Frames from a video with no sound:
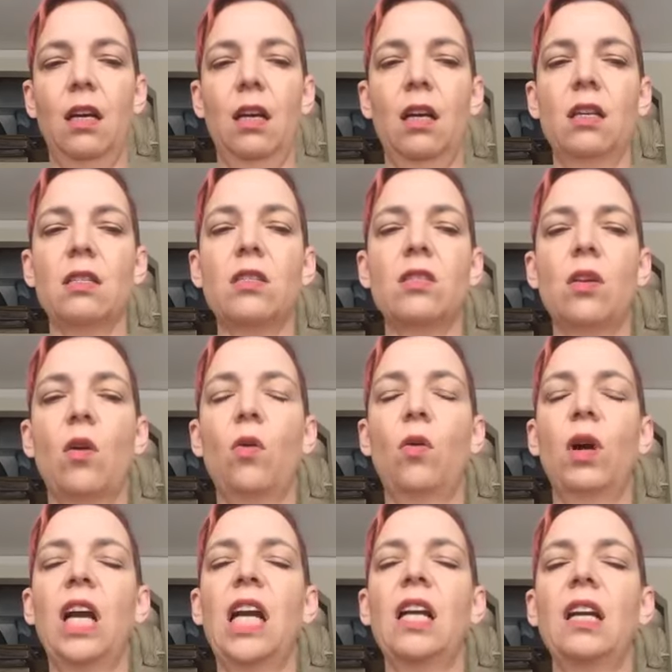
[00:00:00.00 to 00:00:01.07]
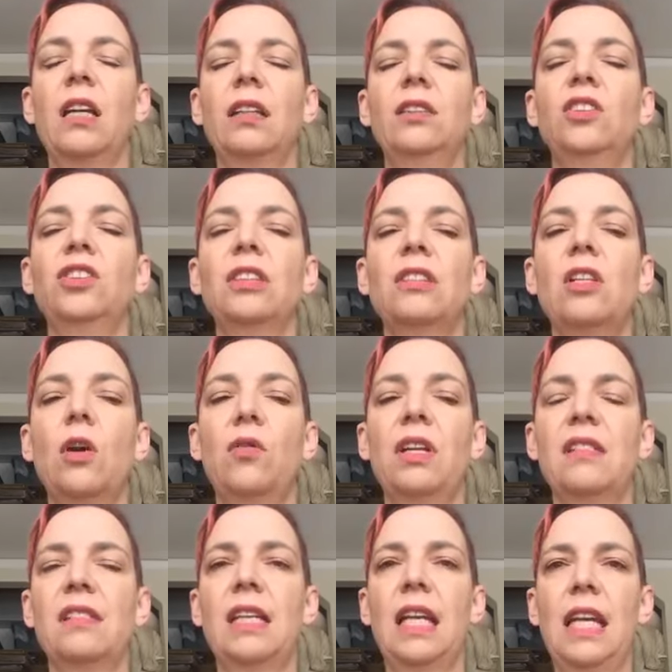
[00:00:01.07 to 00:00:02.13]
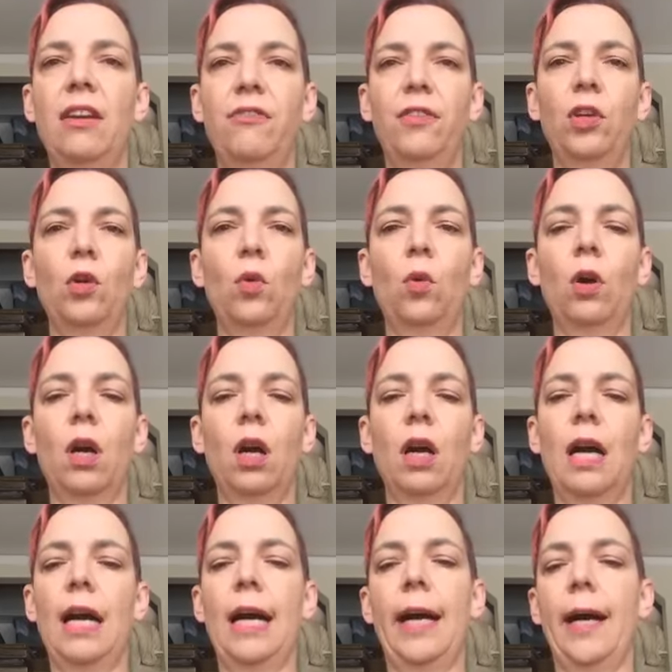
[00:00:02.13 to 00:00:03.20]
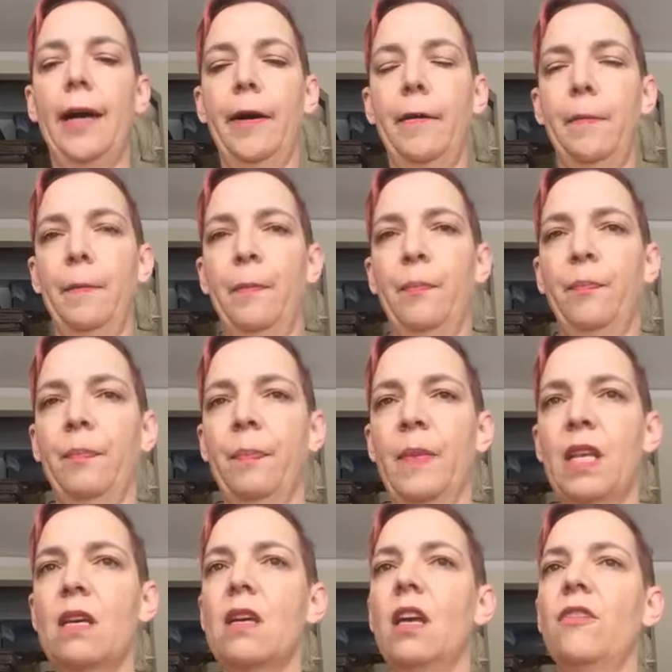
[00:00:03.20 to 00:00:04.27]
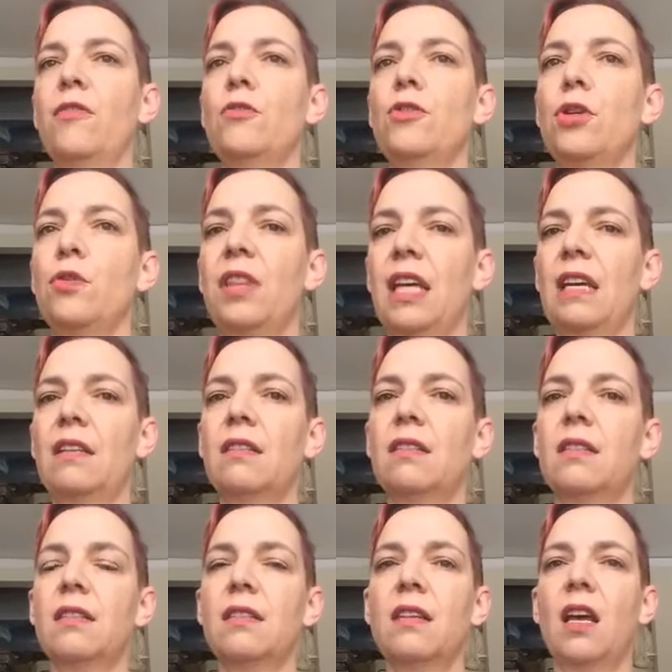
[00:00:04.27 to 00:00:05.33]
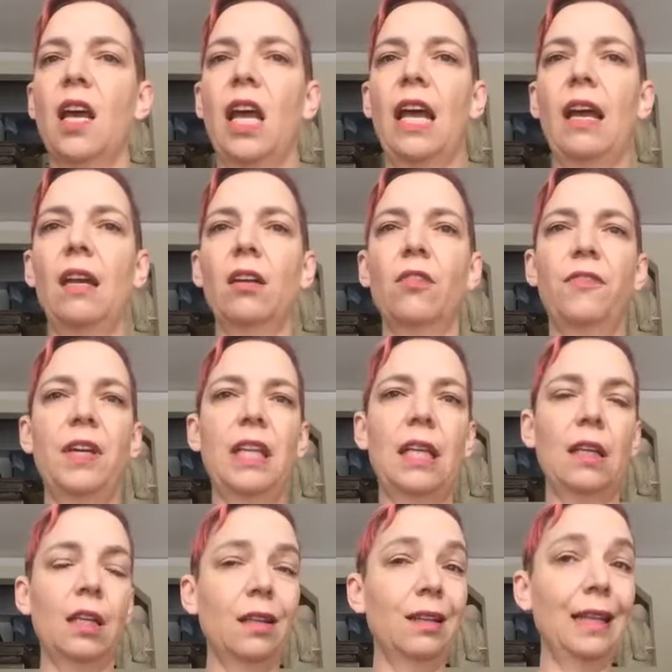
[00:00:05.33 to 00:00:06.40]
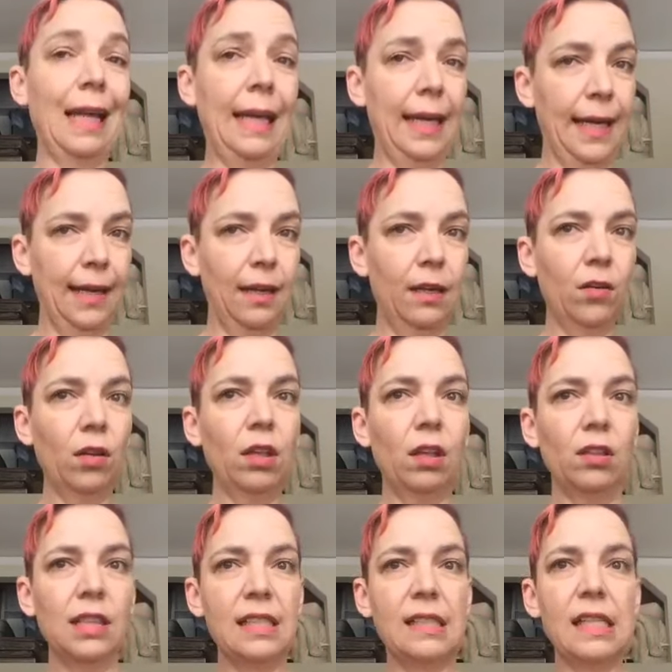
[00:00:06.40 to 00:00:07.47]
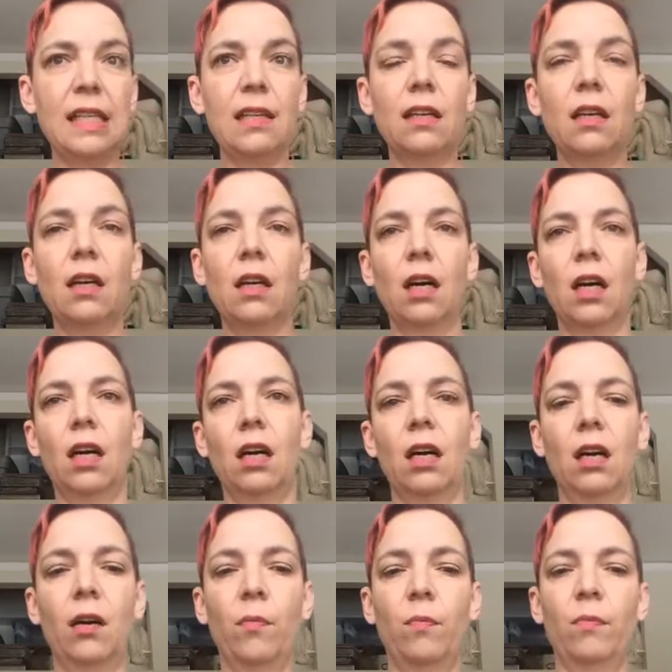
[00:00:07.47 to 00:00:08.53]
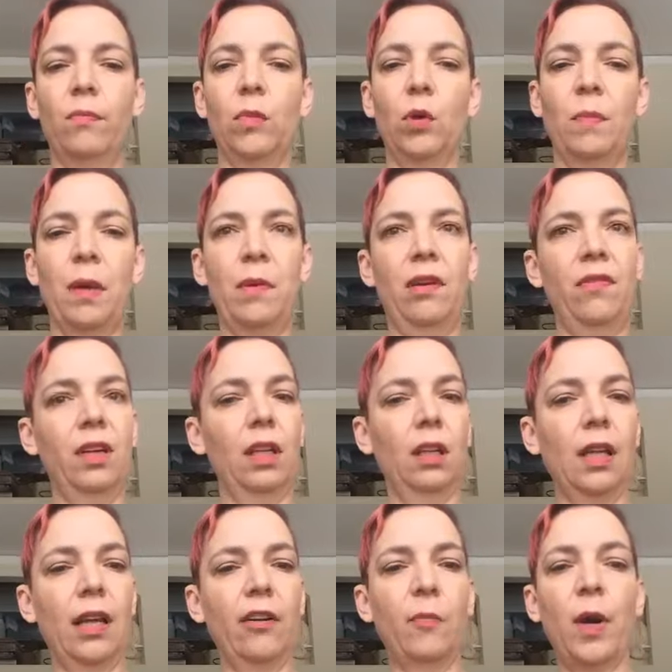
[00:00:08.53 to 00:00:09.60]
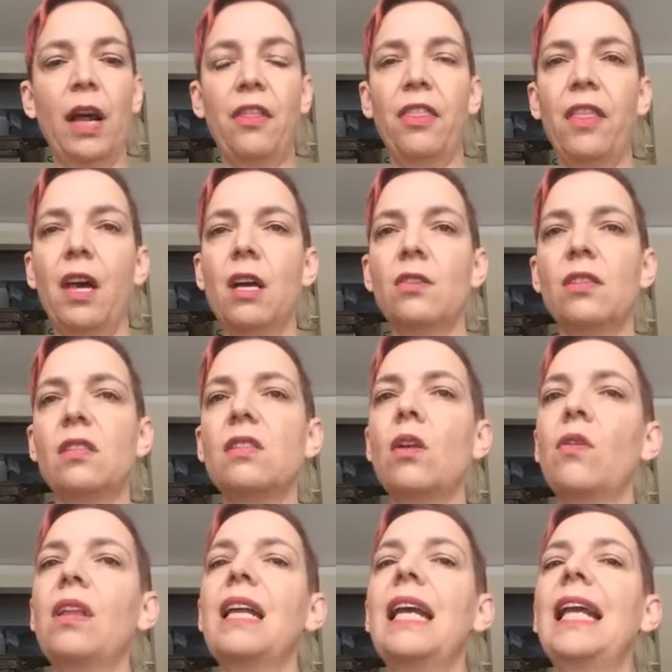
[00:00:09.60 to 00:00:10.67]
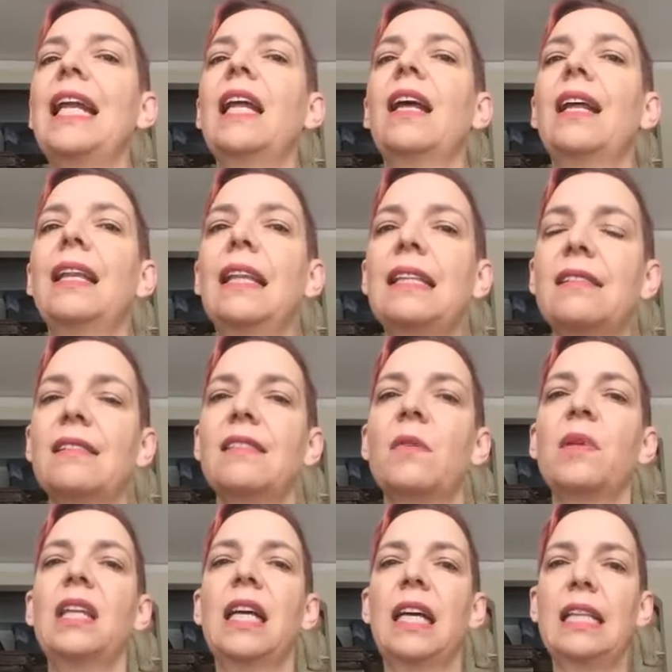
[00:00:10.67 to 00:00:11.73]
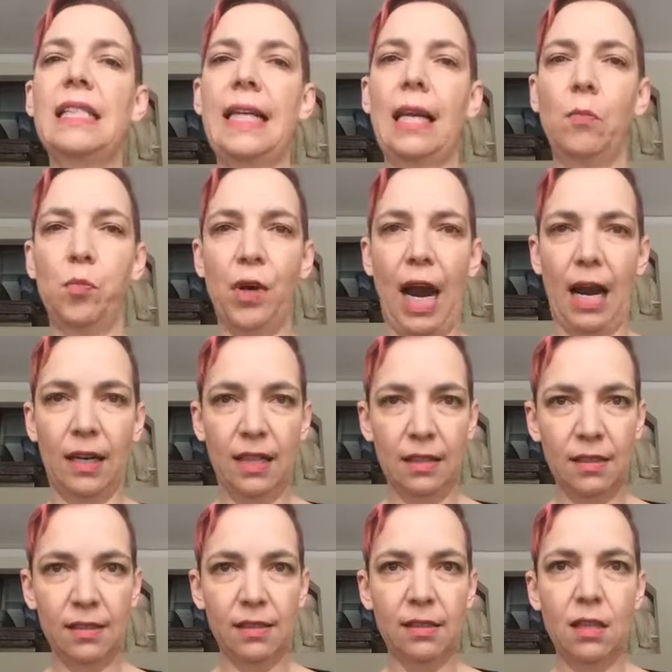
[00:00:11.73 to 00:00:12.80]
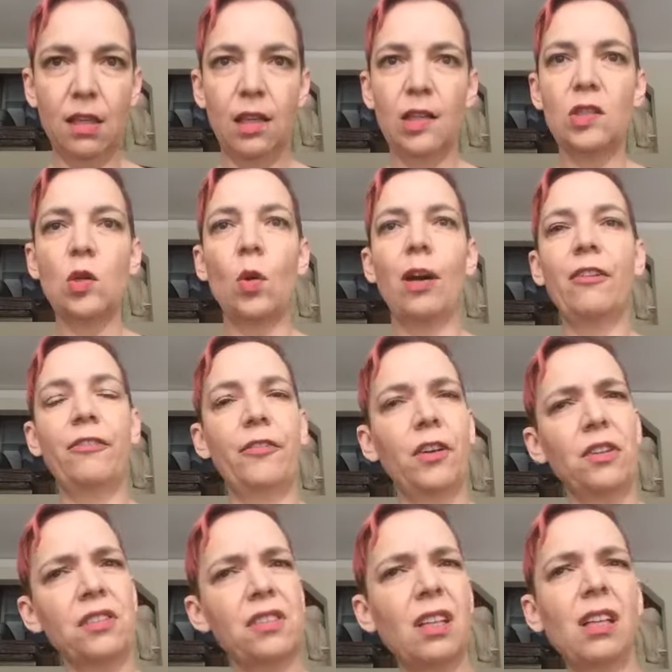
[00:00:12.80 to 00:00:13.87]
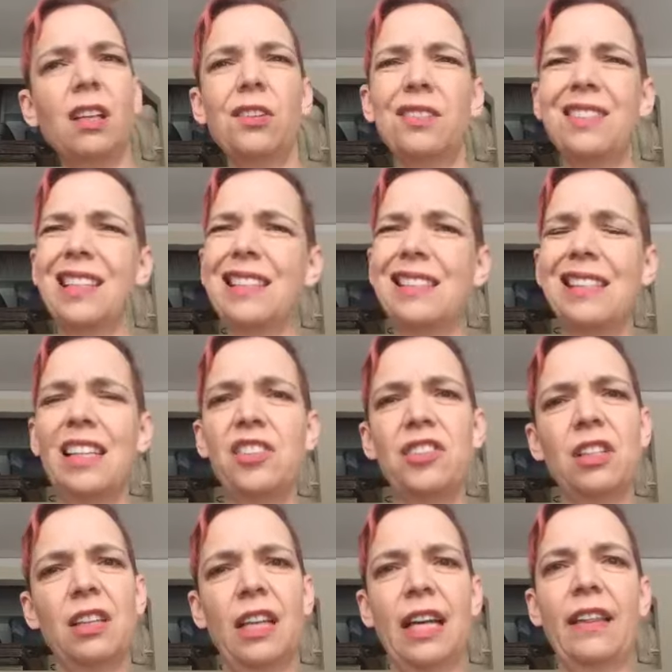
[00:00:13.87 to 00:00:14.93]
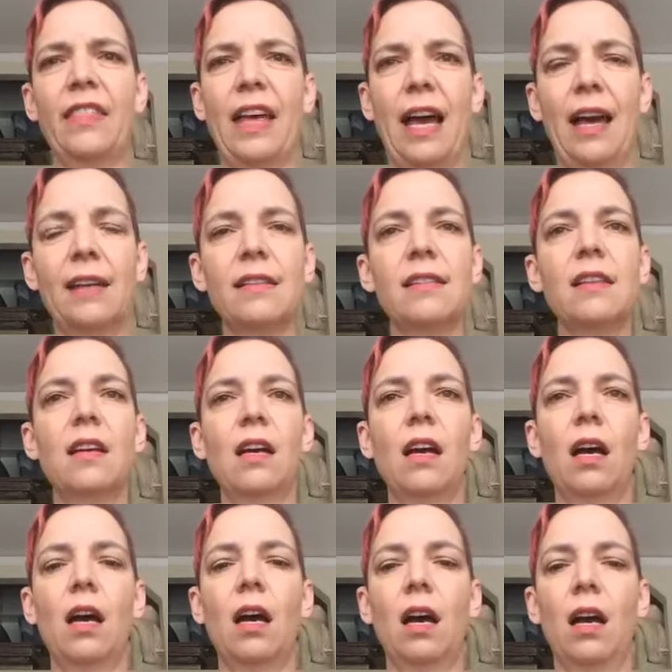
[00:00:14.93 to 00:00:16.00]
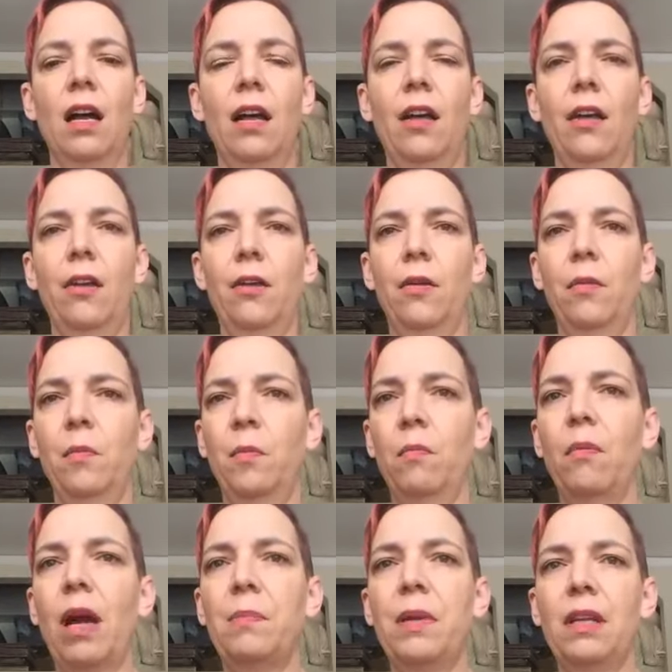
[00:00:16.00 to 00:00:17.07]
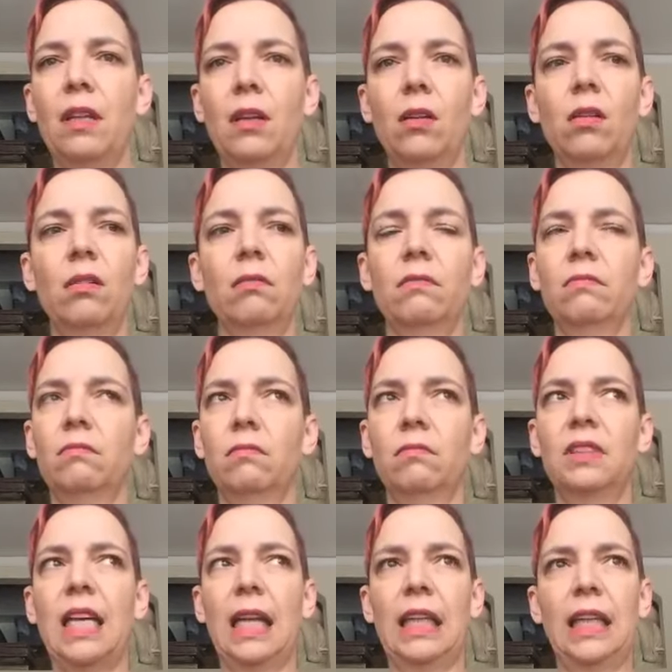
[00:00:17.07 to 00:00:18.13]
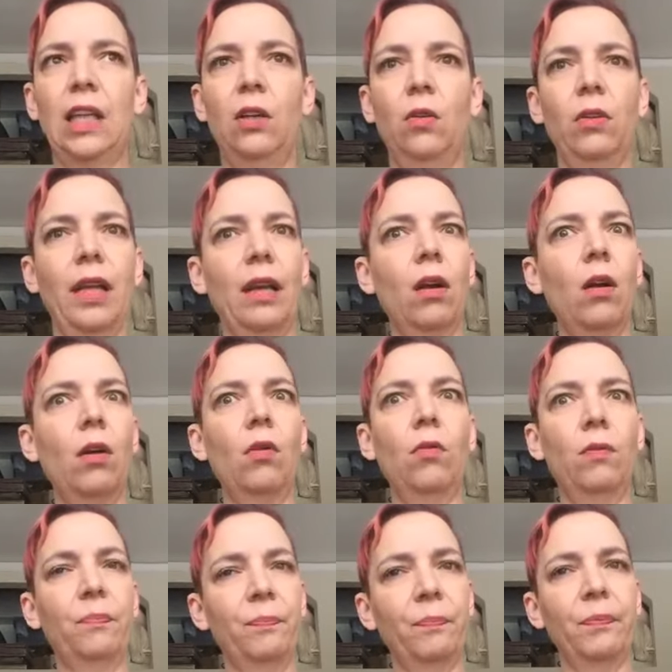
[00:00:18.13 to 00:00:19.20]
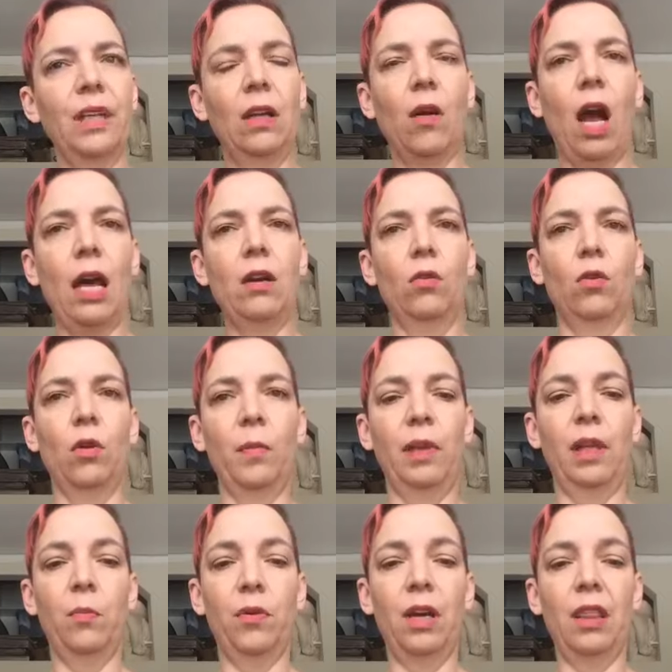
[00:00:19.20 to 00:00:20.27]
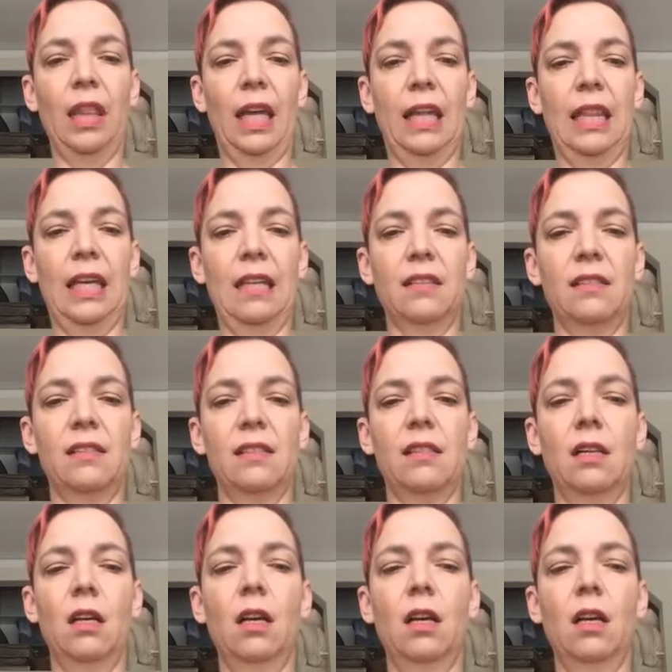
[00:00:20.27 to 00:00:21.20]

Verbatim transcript: So just notice that if you're um, if you do this and you're feeling a little lightheaded or a little dizzy, um, or maybe even a little out of breath, just know that it this is something that can take practice. So at first, a little sensation like that uh, might be a little telling you like, oh, you know, I don't normally breathe like this.